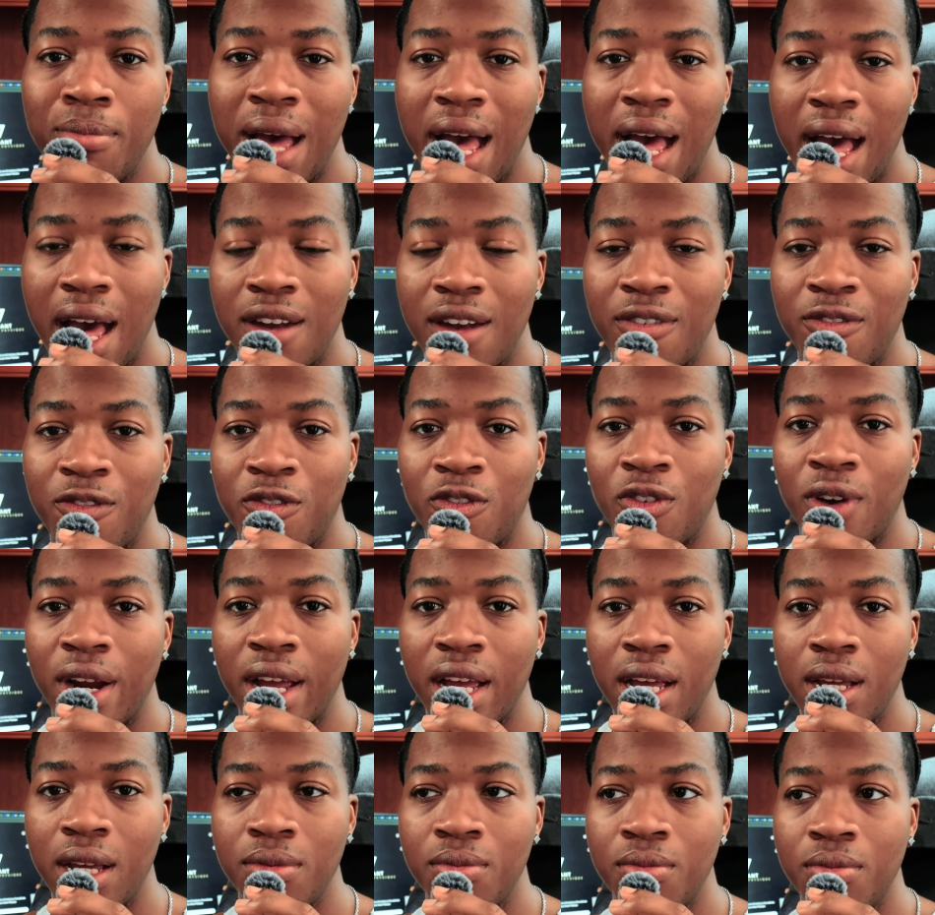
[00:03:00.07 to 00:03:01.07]
bad
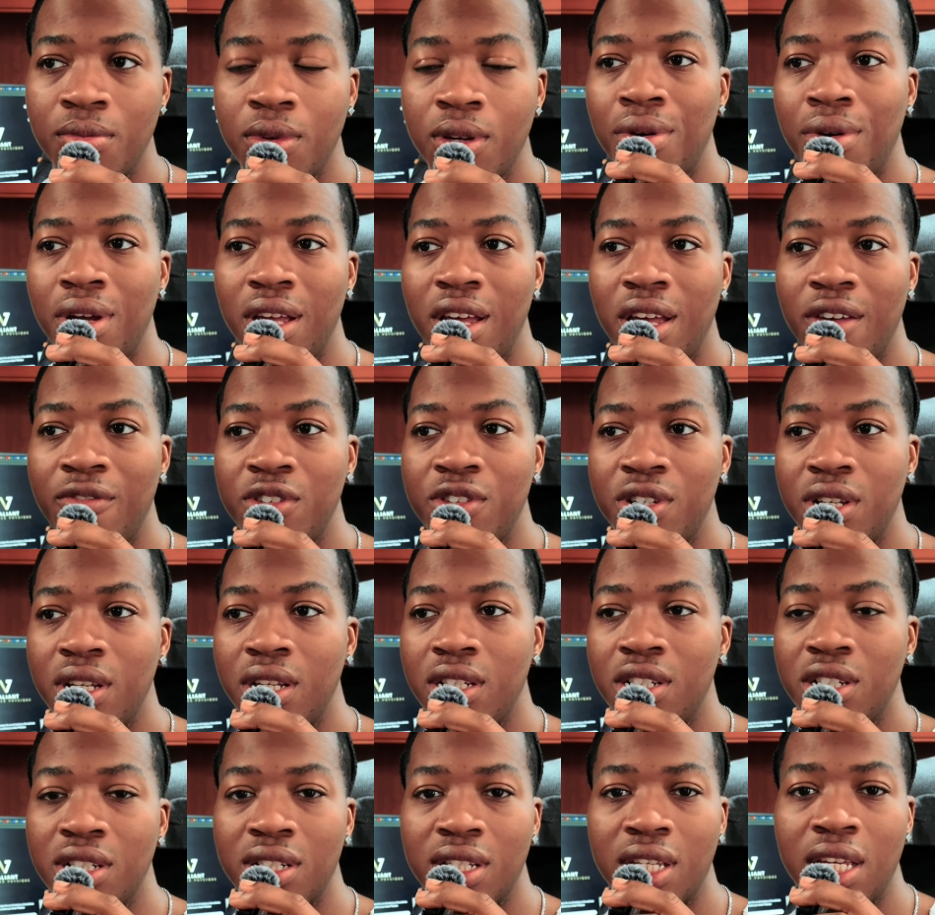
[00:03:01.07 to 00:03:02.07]
frame, but if
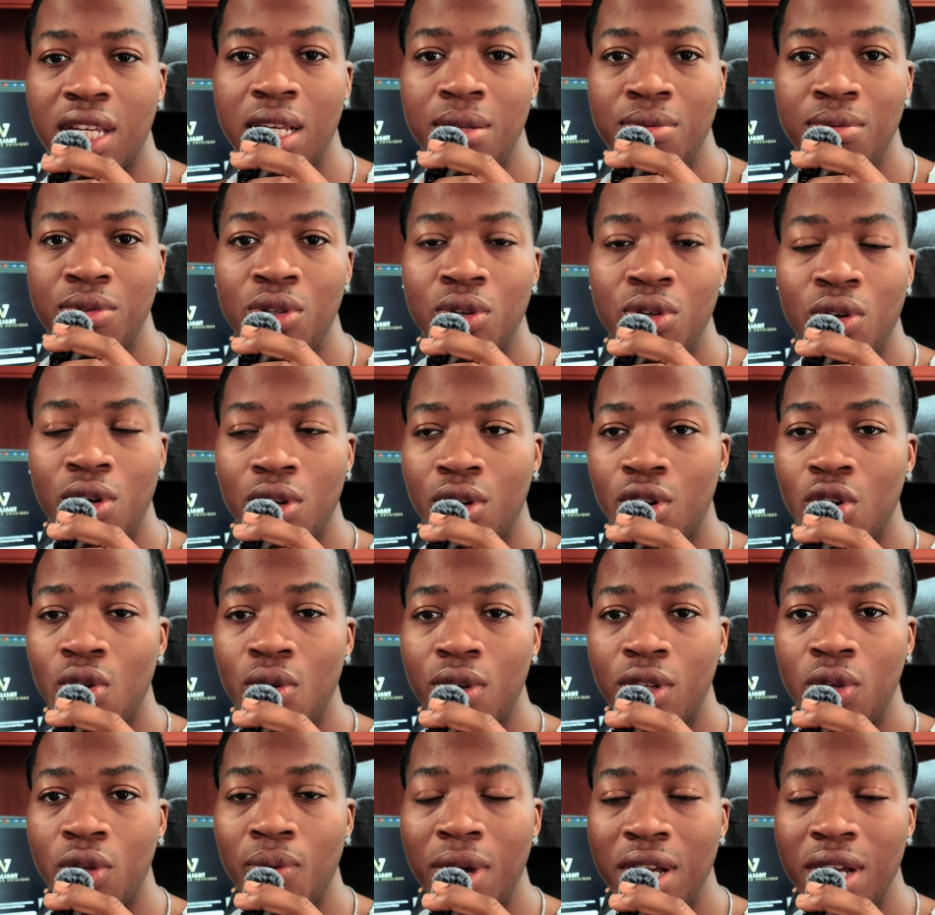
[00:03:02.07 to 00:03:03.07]
she just keeps doing,
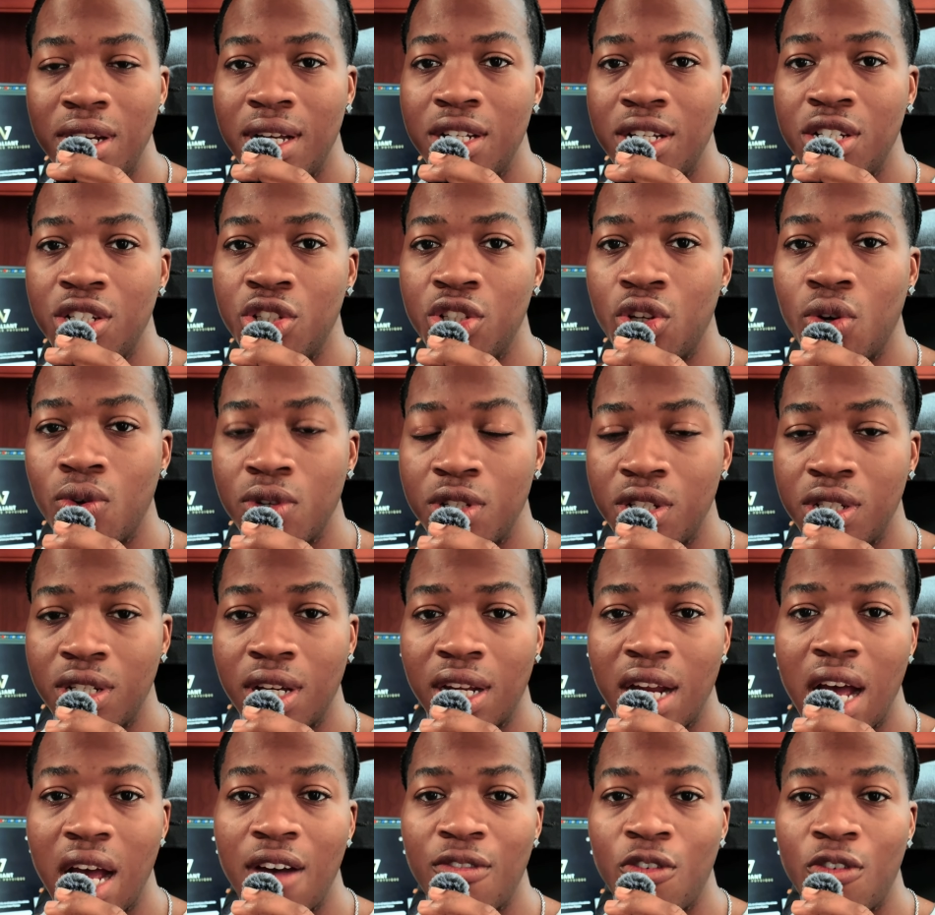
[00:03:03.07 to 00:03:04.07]
going the way that she's going, she's
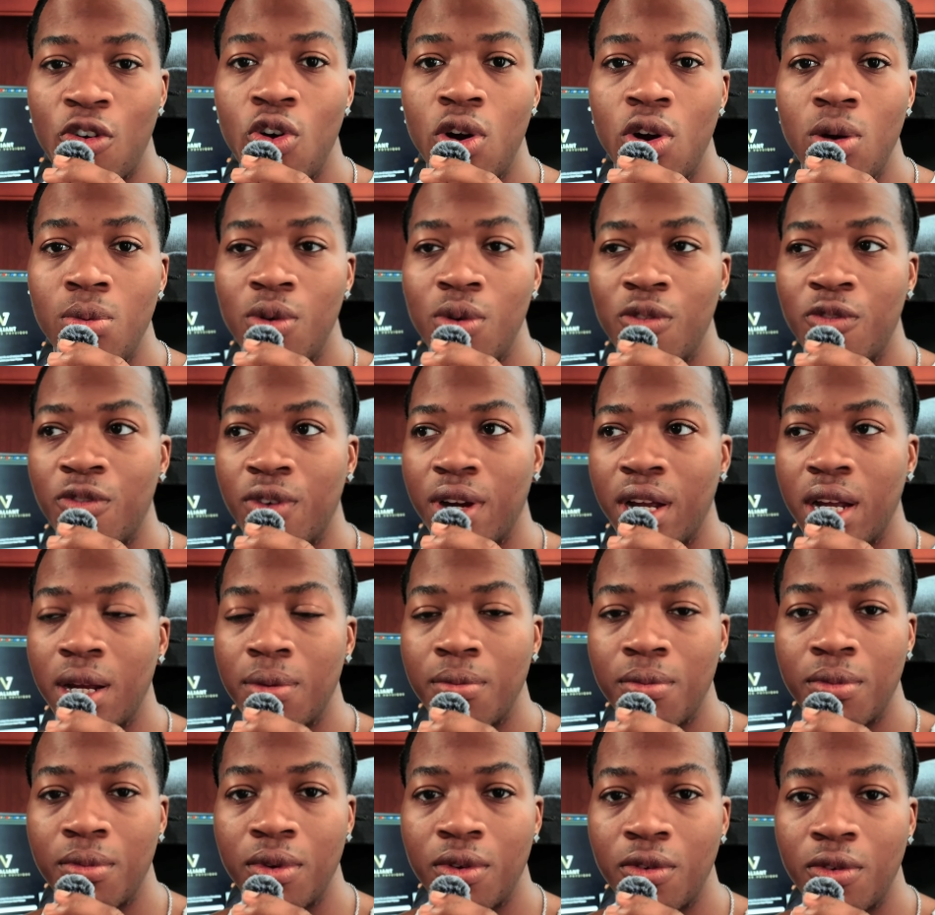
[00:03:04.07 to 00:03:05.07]
gonna have a horrible
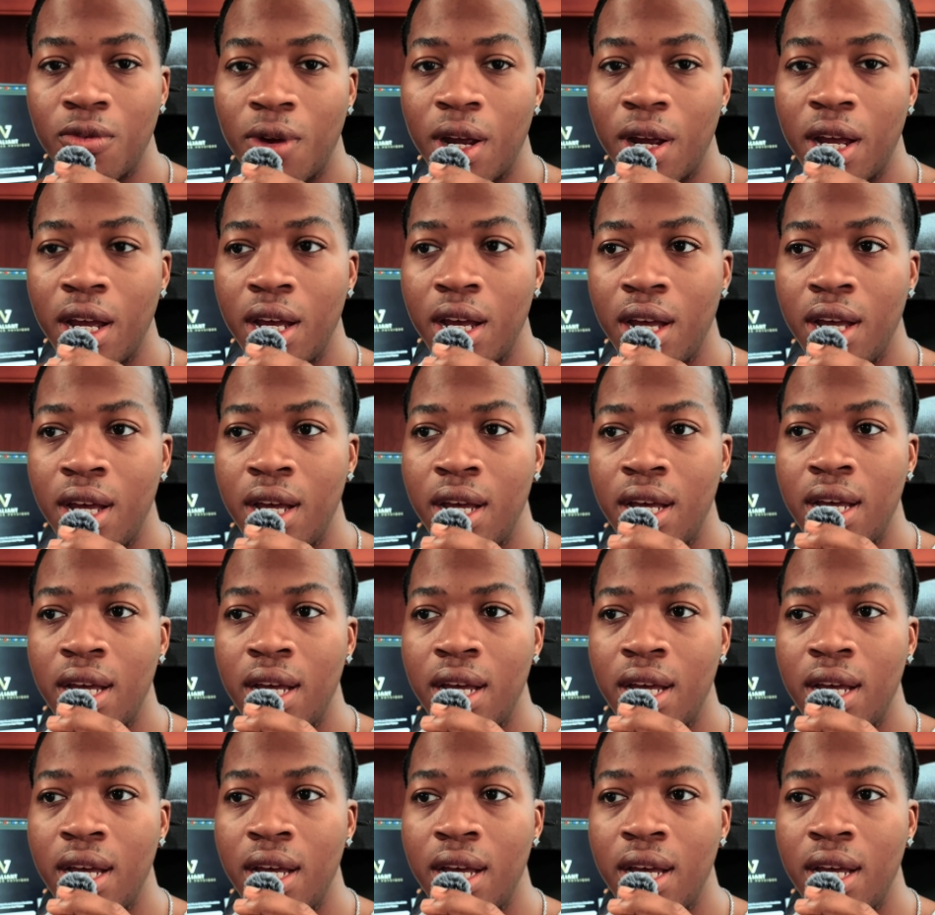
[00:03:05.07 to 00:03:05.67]
frame, right?